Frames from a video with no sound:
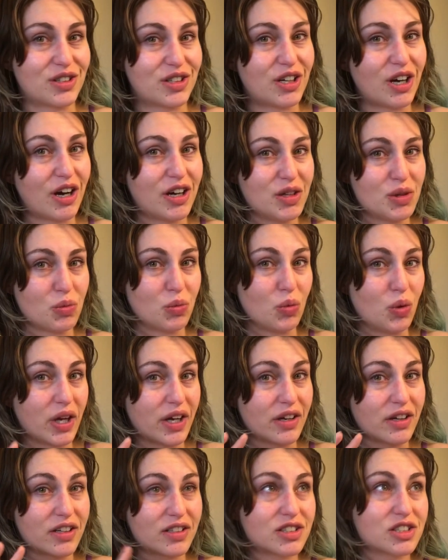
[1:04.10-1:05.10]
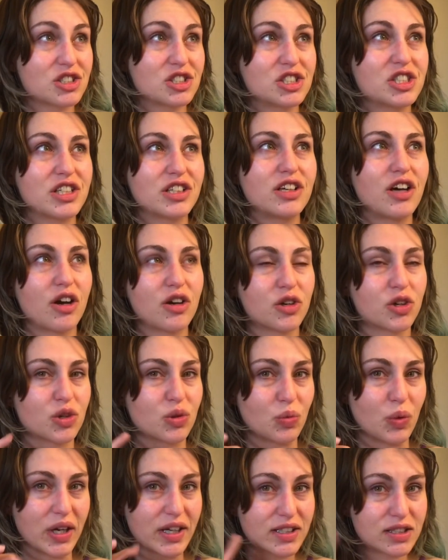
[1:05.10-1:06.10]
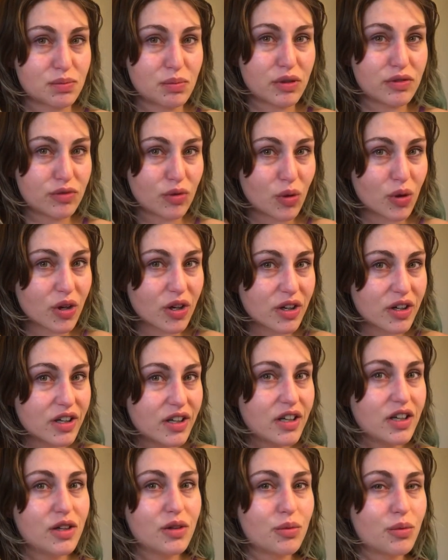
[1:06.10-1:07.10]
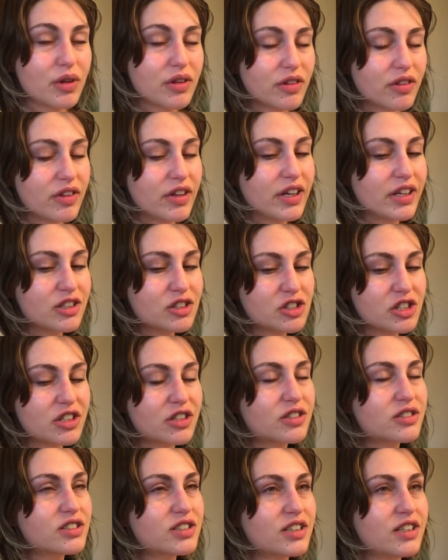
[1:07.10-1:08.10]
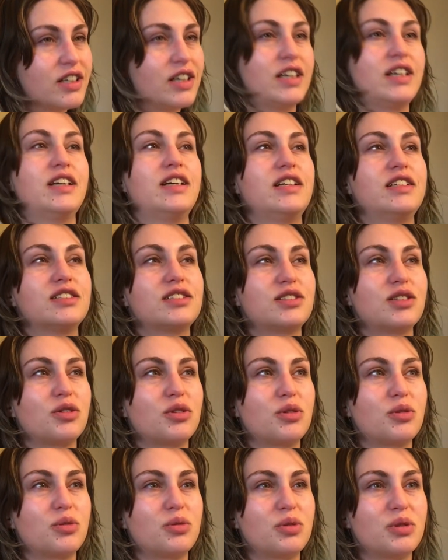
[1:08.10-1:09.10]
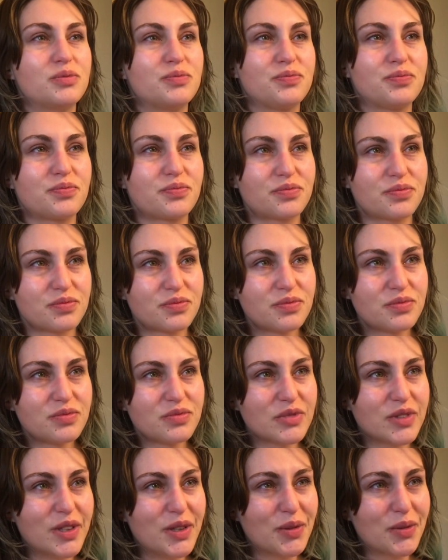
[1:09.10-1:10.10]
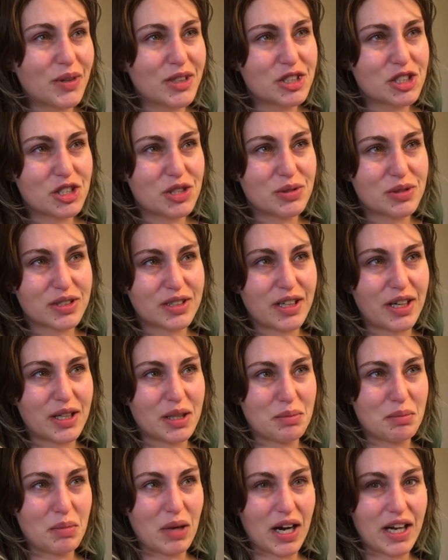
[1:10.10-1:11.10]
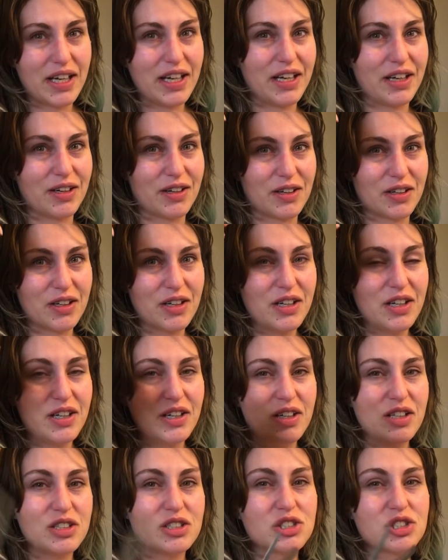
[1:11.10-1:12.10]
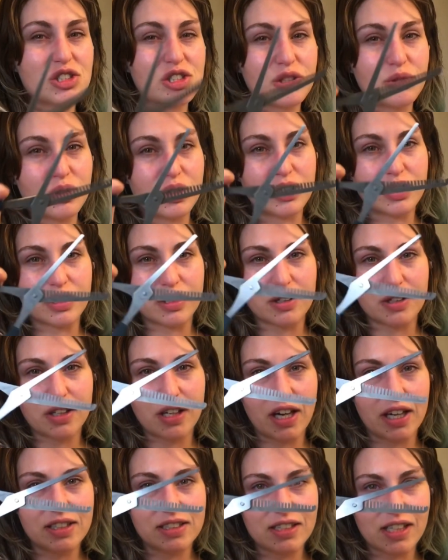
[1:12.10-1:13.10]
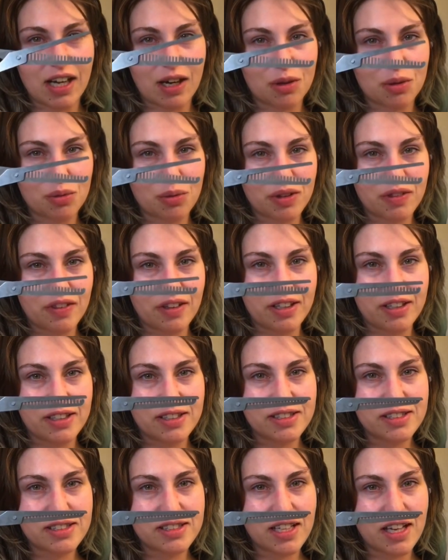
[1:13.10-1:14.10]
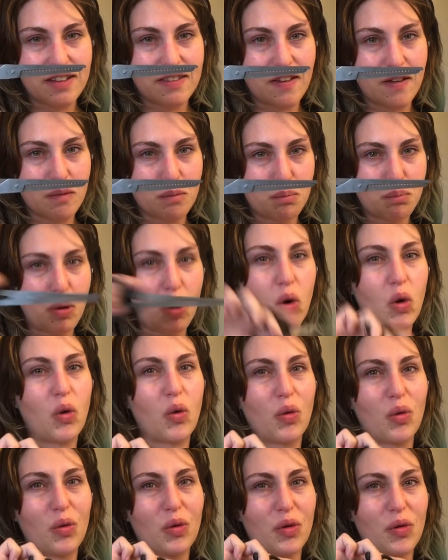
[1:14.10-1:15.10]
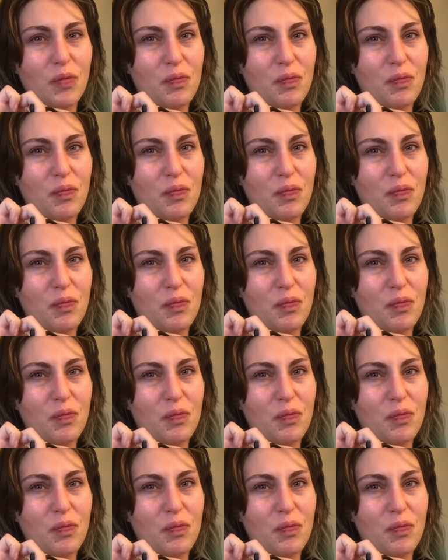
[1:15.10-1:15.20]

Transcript: cut her wigs before with thinning shears. So when she was cutting my hair, she would cut down with these and then pull.